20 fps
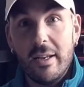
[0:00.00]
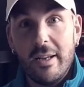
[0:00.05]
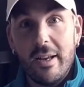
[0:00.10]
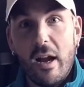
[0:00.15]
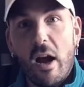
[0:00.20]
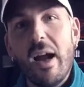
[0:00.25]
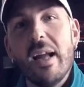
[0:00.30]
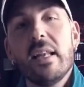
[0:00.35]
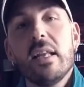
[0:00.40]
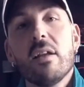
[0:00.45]

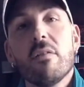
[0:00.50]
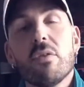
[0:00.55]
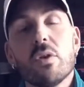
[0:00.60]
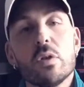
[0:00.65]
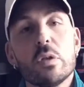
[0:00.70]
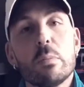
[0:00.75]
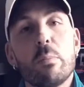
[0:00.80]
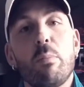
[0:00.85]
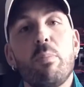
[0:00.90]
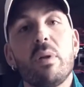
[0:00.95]
Any of
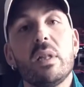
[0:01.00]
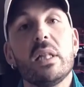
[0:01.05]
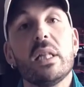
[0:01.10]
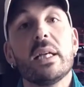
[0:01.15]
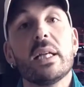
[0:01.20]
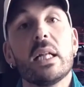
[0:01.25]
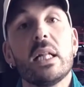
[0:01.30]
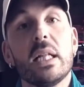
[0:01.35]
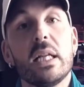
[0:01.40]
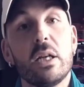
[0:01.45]
those
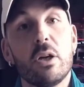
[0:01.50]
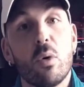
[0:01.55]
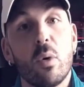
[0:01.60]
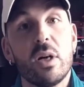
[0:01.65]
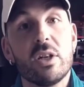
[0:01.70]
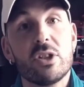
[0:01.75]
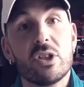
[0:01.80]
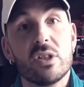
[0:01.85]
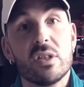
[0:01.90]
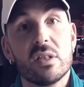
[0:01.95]
belittling
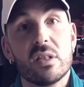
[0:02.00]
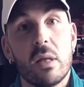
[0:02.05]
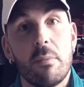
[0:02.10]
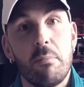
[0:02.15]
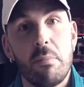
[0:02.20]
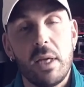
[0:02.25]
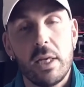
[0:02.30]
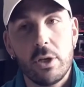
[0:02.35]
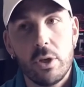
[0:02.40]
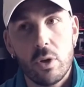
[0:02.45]
questions that
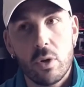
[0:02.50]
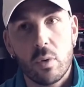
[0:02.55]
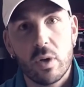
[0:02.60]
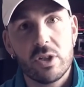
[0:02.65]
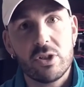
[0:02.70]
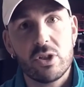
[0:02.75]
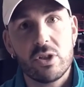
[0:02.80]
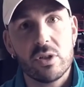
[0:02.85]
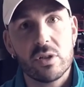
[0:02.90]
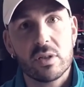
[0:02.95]
make you
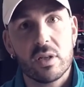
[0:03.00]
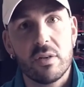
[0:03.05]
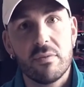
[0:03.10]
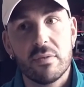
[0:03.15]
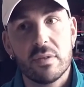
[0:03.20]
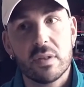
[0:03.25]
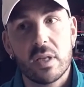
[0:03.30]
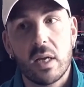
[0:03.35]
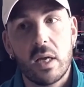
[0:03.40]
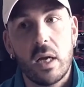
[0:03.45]
question yourself and
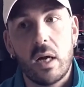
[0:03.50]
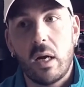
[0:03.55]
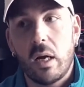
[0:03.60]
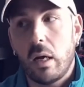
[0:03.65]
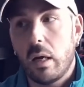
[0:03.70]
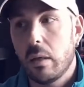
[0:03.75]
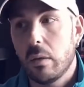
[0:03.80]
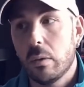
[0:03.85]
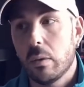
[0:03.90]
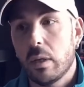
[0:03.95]
say,
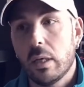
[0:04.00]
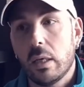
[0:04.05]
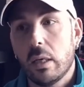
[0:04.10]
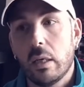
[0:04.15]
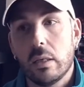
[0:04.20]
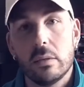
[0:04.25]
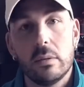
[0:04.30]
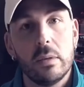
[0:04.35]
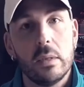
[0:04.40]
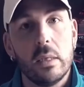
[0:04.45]

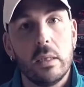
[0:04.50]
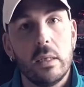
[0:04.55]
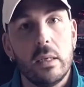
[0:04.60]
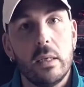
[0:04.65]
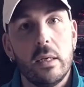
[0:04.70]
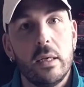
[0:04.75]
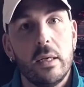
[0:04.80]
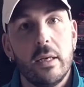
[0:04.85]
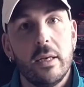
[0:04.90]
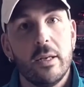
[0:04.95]

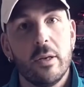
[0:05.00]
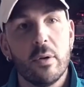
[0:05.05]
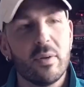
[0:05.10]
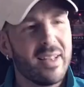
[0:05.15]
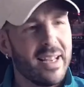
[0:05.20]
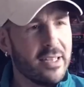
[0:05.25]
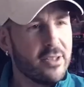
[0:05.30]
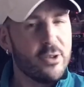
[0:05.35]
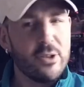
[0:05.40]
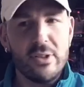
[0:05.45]

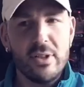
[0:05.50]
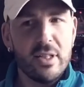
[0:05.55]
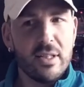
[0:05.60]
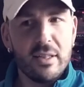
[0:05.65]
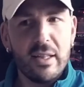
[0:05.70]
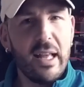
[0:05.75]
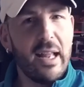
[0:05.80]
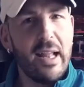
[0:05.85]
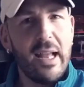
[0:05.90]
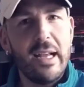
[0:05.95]
can't you see
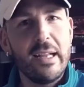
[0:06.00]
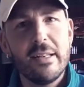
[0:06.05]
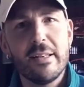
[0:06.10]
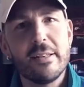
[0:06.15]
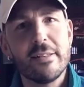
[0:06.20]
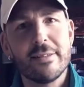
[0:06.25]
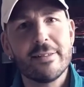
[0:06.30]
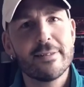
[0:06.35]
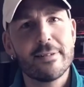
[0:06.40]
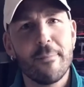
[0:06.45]
that hand
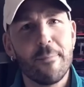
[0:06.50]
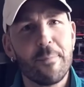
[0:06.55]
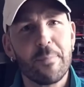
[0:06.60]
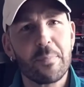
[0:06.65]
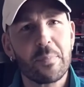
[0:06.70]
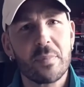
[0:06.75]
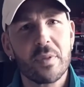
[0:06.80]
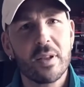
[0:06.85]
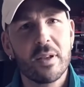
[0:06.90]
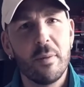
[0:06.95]
is
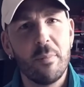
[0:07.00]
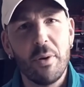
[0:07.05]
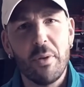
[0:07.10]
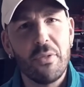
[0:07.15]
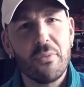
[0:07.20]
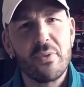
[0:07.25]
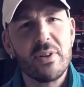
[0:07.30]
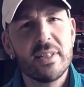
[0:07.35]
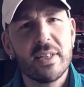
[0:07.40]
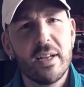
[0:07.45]
about
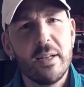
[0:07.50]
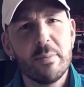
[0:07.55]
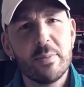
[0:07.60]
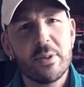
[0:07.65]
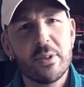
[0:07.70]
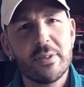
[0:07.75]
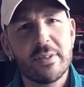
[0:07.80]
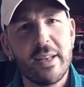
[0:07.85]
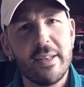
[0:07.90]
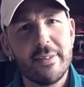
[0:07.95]
3 times the
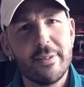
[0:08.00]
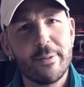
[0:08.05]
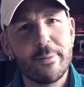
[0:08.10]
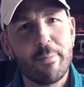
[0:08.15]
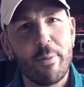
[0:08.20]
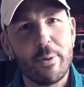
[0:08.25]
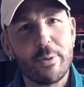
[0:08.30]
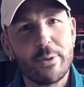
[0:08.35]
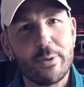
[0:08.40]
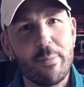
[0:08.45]
size it's
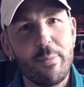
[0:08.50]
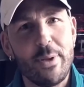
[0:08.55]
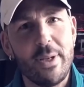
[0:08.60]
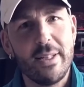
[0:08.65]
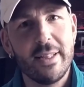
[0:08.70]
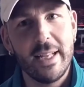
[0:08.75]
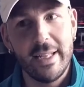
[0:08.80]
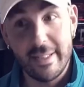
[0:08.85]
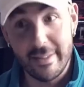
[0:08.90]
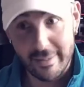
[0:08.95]
supposed to be?
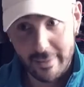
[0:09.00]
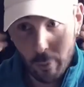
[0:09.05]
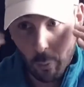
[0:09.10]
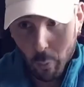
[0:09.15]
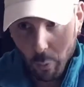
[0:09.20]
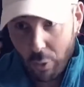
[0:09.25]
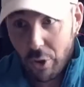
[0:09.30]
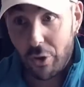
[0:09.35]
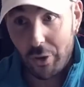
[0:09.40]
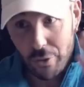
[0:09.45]
Like,
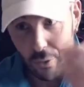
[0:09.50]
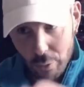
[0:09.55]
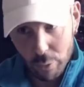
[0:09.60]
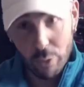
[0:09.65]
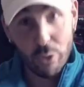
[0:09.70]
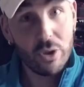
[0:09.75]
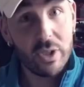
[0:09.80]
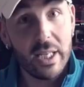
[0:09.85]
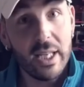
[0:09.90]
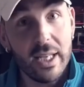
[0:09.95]
aren't you
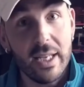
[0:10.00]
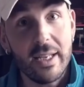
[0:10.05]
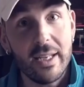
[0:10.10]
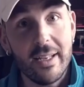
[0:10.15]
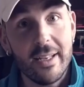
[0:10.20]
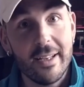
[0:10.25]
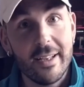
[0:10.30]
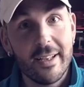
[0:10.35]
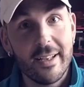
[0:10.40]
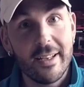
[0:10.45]

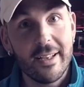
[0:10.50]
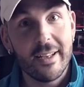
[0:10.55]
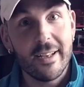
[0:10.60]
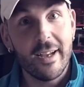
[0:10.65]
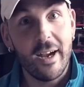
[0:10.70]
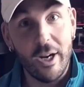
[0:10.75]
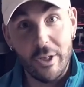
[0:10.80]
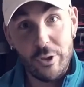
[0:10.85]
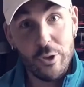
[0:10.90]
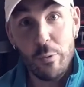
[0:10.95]
looking?
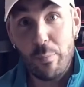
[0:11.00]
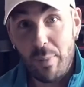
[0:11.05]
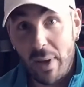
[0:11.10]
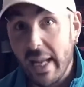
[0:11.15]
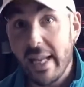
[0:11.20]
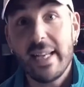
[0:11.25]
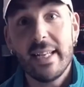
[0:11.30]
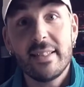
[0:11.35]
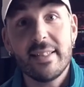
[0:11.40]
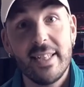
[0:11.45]
Aren't you
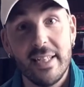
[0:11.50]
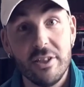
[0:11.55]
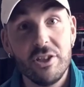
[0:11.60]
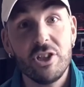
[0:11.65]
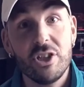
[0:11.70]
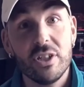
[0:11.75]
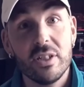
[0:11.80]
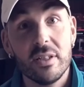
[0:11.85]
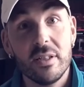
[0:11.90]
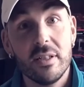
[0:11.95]
paying
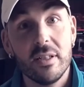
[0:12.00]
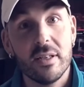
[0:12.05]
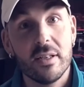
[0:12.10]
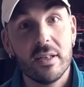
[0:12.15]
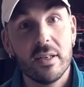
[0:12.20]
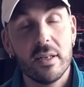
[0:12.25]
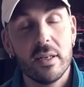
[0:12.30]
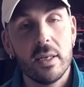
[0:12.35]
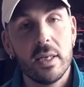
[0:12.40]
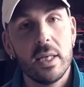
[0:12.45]
attention?
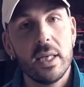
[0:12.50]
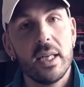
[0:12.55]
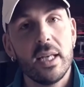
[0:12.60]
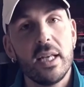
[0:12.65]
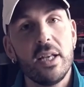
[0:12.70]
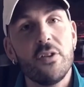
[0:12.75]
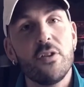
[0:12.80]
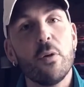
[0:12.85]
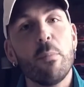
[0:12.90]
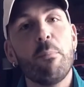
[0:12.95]

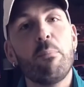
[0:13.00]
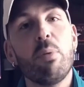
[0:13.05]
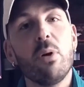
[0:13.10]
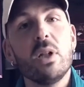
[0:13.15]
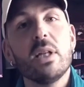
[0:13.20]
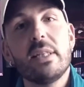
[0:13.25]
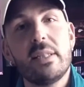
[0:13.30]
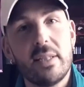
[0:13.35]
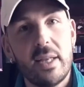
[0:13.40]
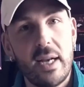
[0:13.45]
Is a
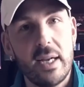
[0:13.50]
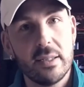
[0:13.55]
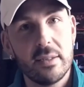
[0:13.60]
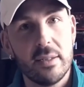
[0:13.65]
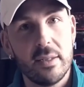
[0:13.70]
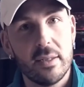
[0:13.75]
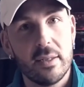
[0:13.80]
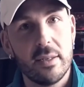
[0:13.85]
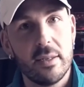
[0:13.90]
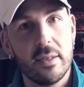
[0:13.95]
bully
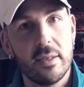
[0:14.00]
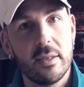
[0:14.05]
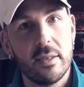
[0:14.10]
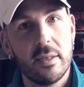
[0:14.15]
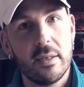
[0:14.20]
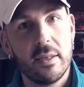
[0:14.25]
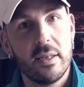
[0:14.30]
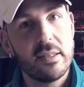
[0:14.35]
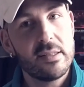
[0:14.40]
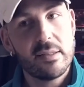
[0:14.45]
tactic.
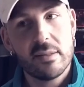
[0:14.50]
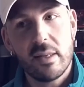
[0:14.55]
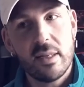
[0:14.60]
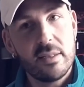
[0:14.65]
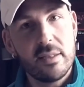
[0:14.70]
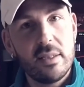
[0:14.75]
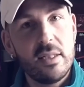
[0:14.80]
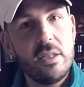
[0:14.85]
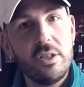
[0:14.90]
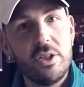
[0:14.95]
It's not
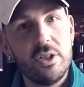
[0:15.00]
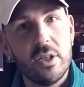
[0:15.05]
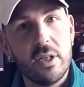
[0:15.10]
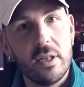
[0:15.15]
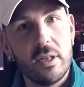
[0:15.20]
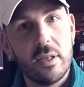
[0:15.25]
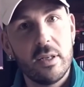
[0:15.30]
teaching.